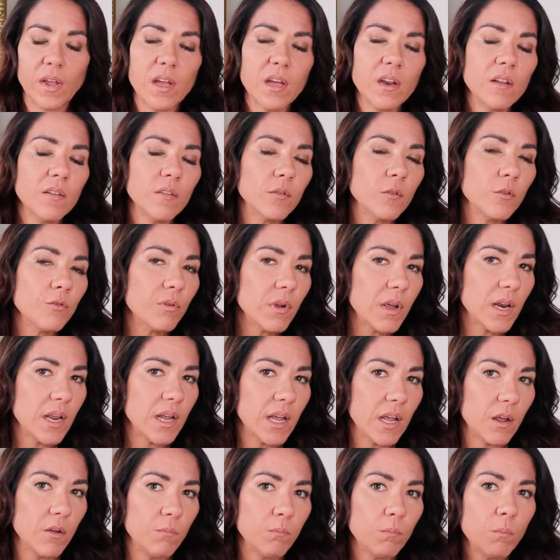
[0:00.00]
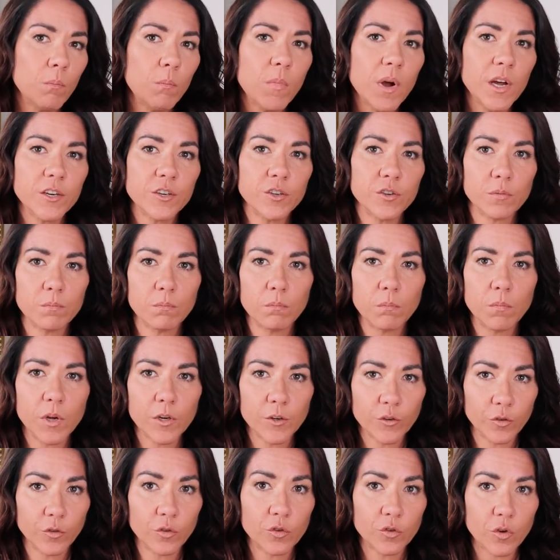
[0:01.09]
and it's creating a much,
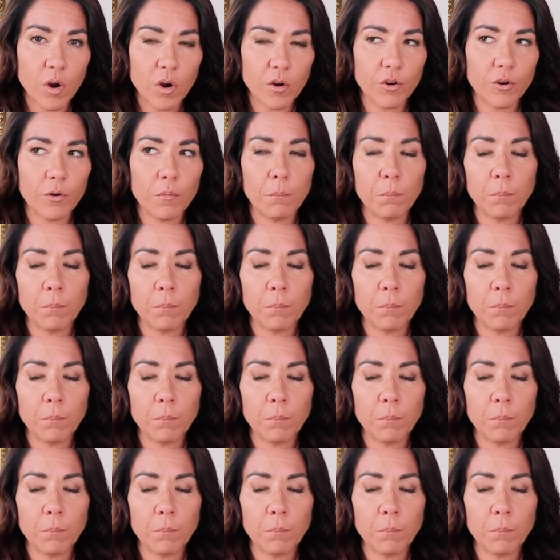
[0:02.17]
much stronger